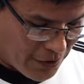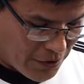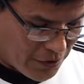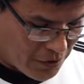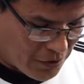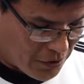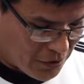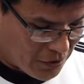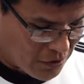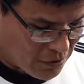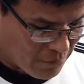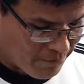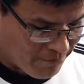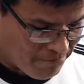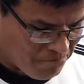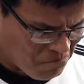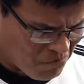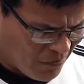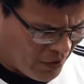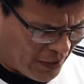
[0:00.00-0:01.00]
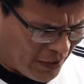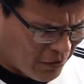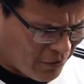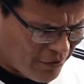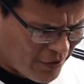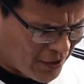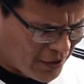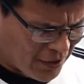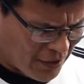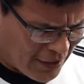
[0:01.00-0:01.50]
she says. I
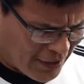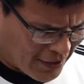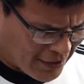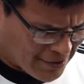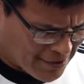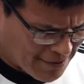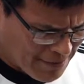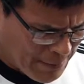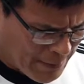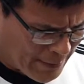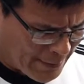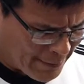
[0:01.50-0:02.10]
don't think it has.